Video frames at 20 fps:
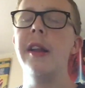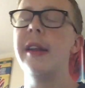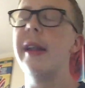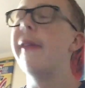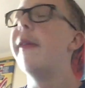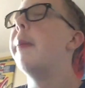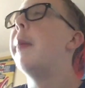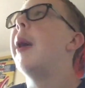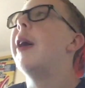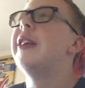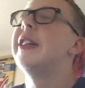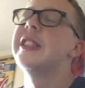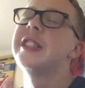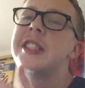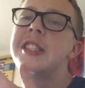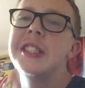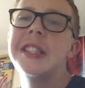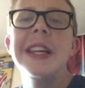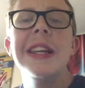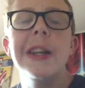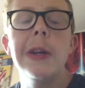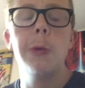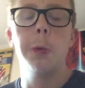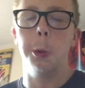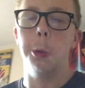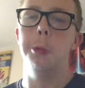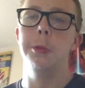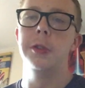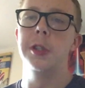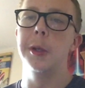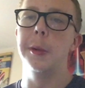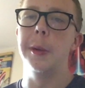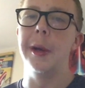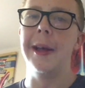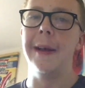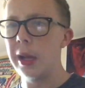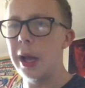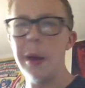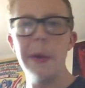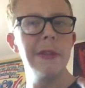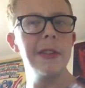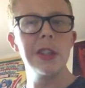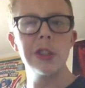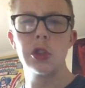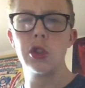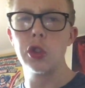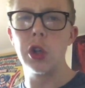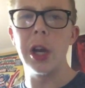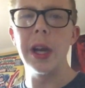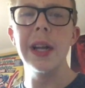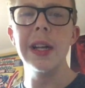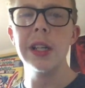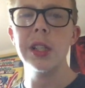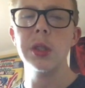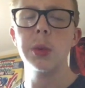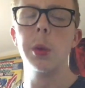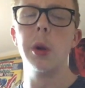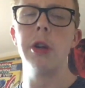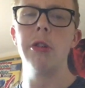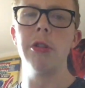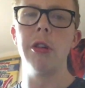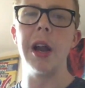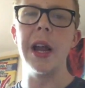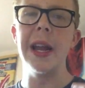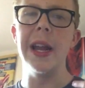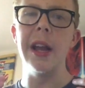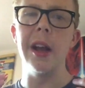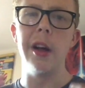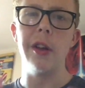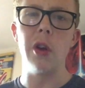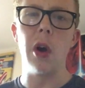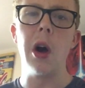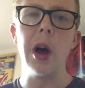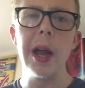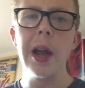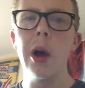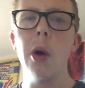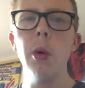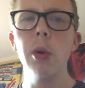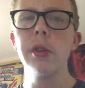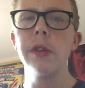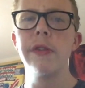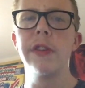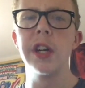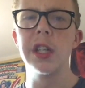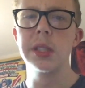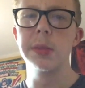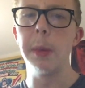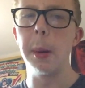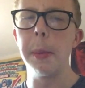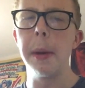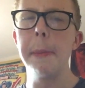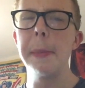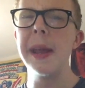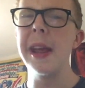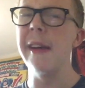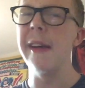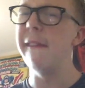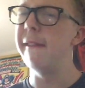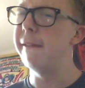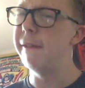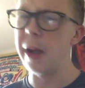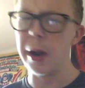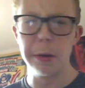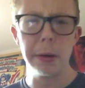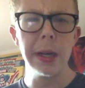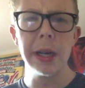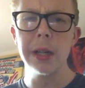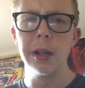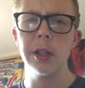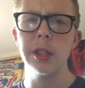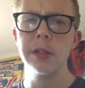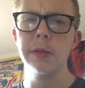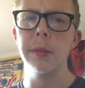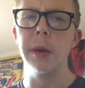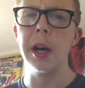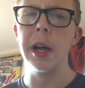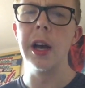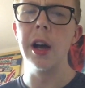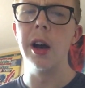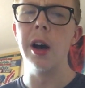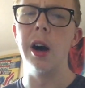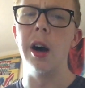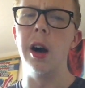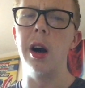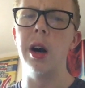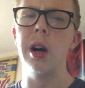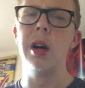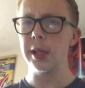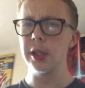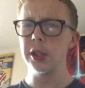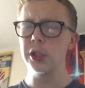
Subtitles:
never mind a sequel to it. However, the trailers were great, and I hold the first Mamma Mia very close to my heart.